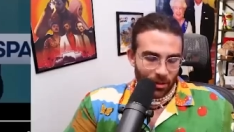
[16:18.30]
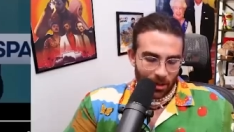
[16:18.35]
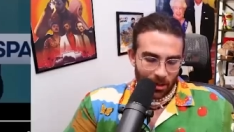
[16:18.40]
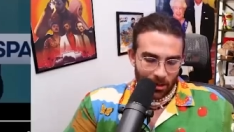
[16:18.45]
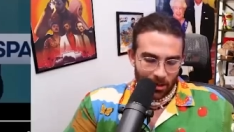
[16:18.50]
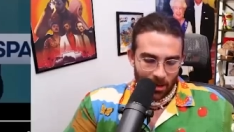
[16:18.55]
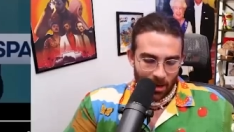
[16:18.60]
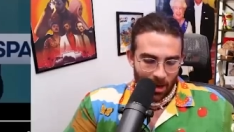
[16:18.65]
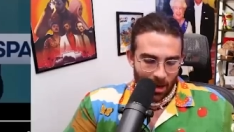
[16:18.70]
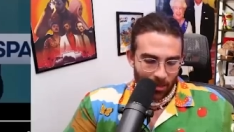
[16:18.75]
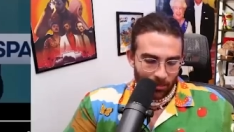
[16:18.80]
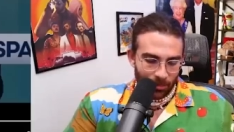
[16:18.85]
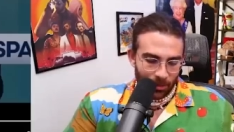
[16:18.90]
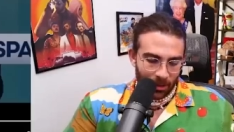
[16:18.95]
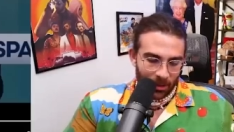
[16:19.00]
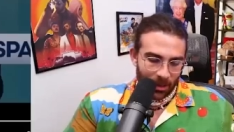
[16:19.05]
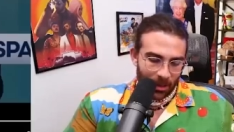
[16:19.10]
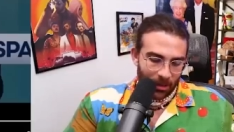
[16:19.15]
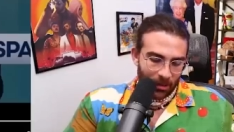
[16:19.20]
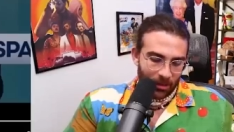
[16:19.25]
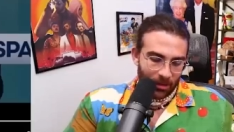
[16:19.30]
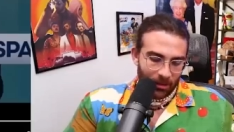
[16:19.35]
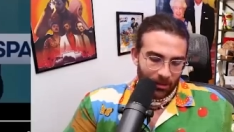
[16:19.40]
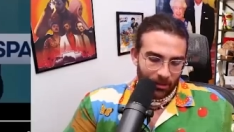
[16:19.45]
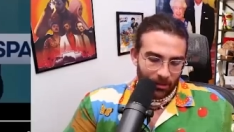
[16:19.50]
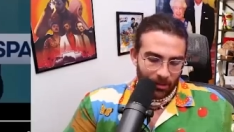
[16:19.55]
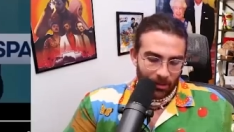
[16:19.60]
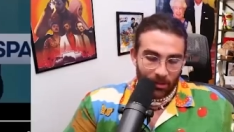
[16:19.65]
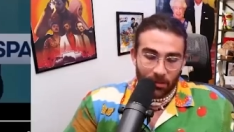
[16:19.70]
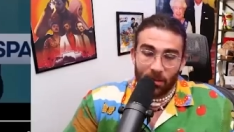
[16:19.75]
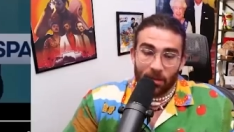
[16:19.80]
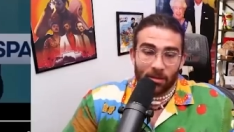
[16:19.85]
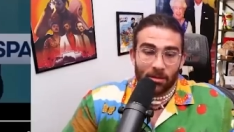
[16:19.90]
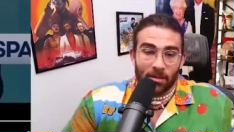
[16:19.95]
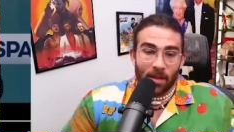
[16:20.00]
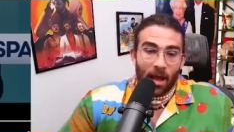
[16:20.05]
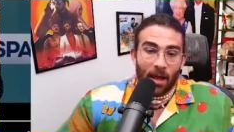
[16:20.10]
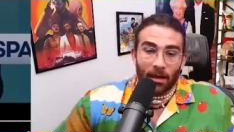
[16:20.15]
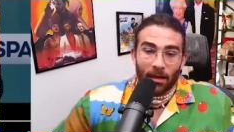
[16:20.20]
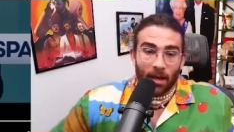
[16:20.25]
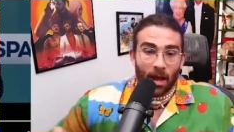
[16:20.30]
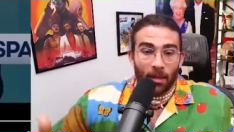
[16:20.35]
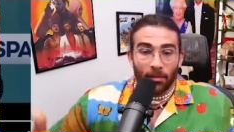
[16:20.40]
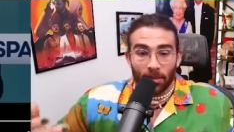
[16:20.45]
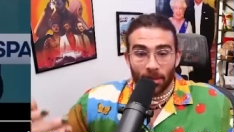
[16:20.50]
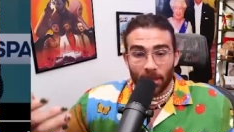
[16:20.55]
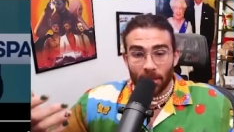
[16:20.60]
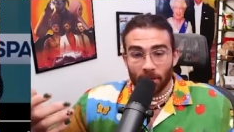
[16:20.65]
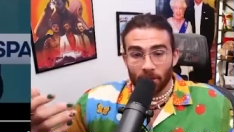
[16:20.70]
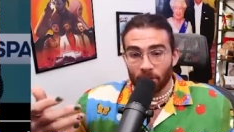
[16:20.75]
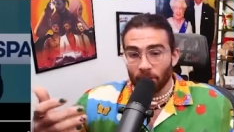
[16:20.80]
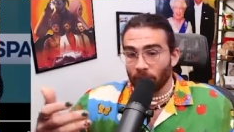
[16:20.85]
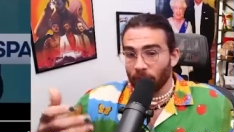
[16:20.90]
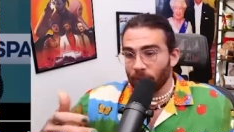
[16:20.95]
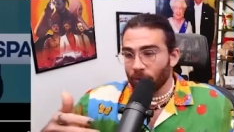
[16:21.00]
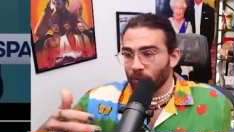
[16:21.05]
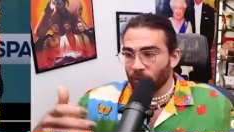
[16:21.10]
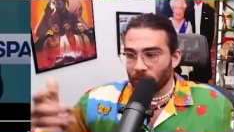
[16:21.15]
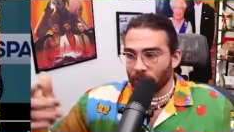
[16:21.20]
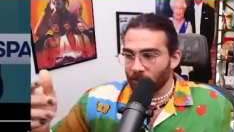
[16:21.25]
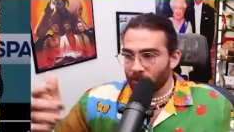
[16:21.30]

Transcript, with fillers: a complicated. It's not a complicated solution.